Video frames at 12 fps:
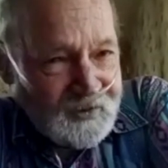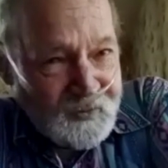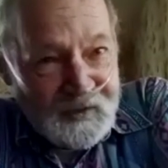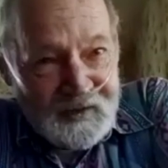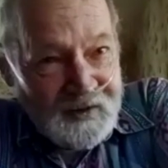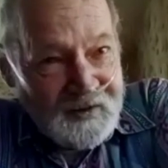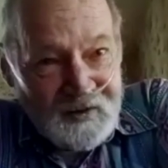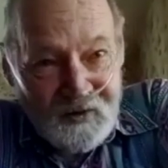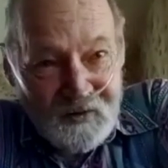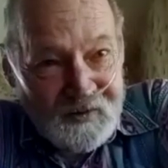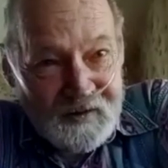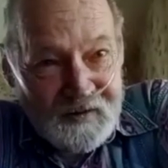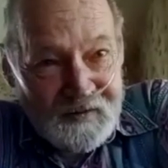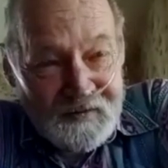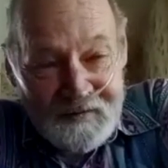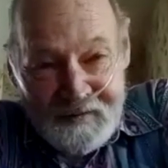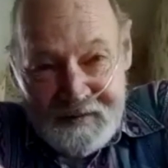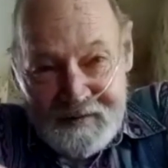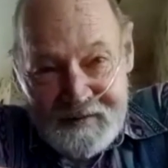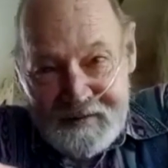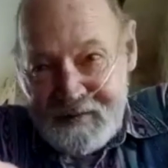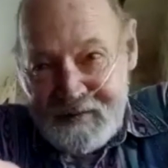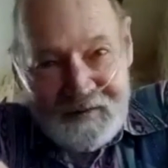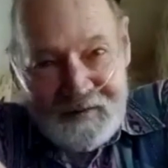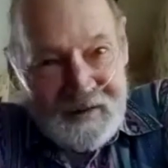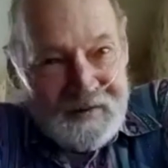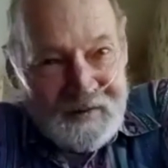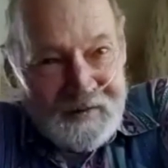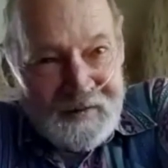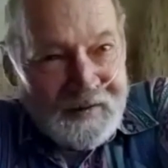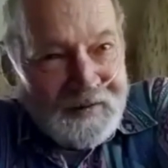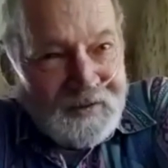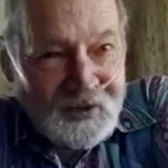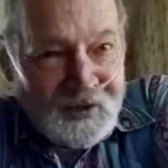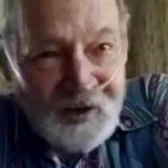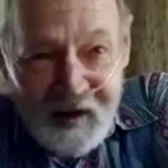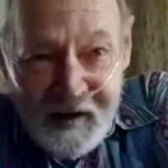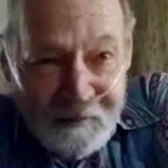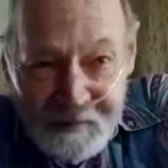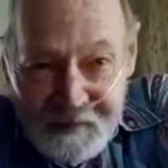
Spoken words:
we didn't know the English name.